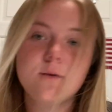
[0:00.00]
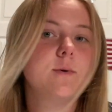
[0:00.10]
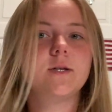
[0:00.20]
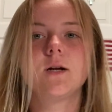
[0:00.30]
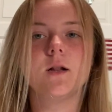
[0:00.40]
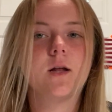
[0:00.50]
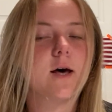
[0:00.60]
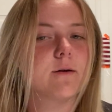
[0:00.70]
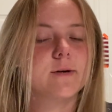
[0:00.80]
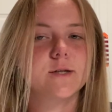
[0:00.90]
We did a
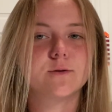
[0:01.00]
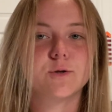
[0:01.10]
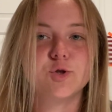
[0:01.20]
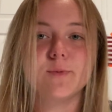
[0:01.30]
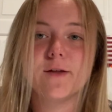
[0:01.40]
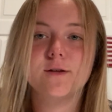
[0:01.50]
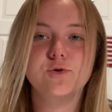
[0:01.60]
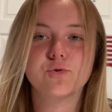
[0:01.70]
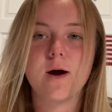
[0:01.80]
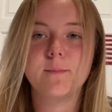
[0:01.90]
lot of research about the
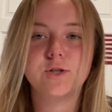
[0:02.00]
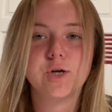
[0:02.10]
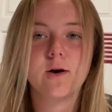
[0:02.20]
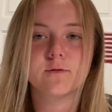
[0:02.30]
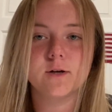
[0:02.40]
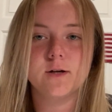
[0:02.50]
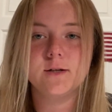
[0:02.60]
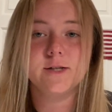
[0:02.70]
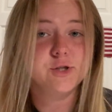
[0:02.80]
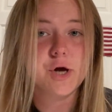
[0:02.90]
drama genre
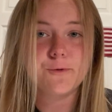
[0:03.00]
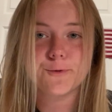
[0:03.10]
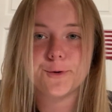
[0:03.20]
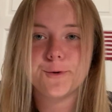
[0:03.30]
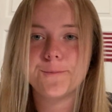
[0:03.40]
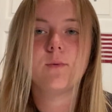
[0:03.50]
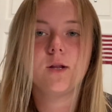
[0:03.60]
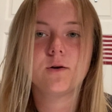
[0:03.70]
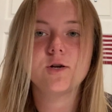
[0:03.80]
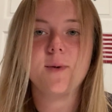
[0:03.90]
in general. We
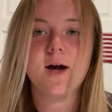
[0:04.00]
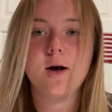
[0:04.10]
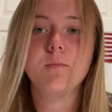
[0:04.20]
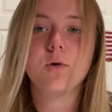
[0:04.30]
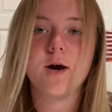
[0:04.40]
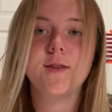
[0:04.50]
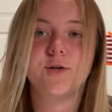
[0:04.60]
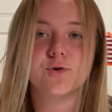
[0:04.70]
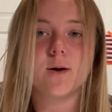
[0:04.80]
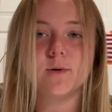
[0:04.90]
learned about how broad the
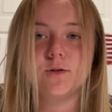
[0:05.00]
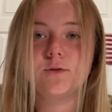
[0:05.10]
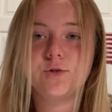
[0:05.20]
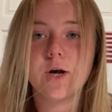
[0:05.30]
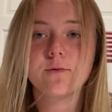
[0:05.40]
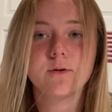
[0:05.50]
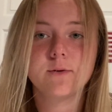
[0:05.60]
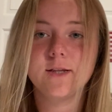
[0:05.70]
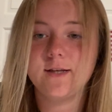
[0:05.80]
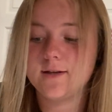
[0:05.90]
drama genre
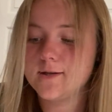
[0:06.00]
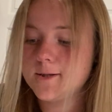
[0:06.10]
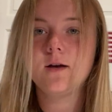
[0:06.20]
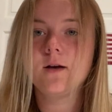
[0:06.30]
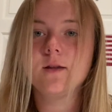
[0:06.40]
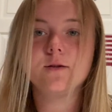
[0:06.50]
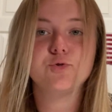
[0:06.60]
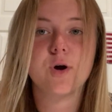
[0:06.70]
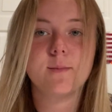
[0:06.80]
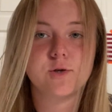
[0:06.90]
really is. The
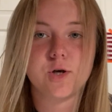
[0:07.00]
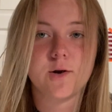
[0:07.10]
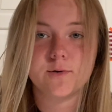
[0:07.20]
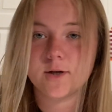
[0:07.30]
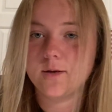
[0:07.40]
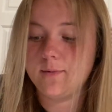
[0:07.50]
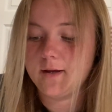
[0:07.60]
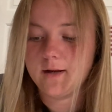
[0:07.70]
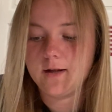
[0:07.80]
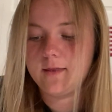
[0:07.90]
drama genre can be
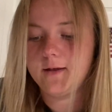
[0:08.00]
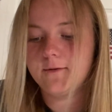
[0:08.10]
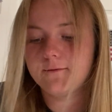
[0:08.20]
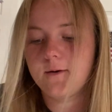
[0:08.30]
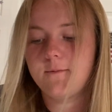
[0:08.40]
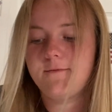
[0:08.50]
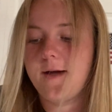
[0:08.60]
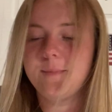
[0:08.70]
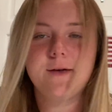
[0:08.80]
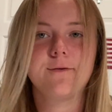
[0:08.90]
anything from
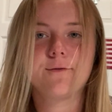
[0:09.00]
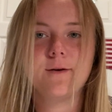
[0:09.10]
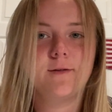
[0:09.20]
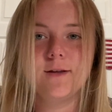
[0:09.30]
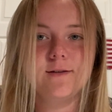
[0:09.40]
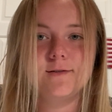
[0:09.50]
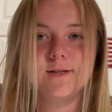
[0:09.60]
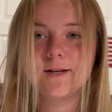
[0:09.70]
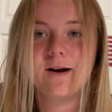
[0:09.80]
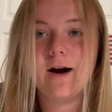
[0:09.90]
family-friendly
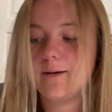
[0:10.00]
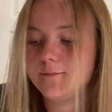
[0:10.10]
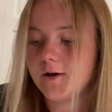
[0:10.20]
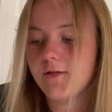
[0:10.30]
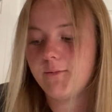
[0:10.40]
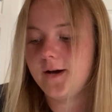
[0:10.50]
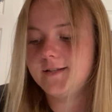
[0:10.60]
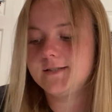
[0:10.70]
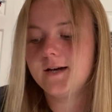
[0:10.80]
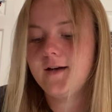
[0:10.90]
sitcoms all the way
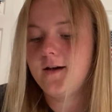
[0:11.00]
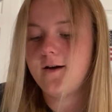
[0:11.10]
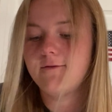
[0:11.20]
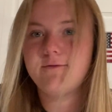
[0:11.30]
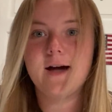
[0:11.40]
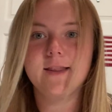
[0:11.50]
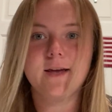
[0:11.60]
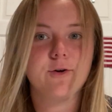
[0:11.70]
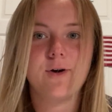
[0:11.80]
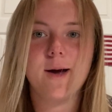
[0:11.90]
to
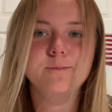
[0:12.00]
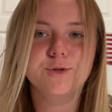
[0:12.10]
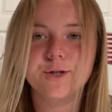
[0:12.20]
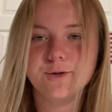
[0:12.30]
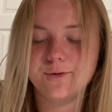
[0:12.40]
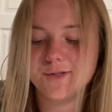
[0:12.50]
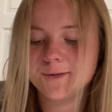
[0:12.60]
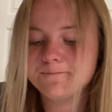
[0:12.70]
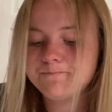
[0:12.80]
violent crime shows.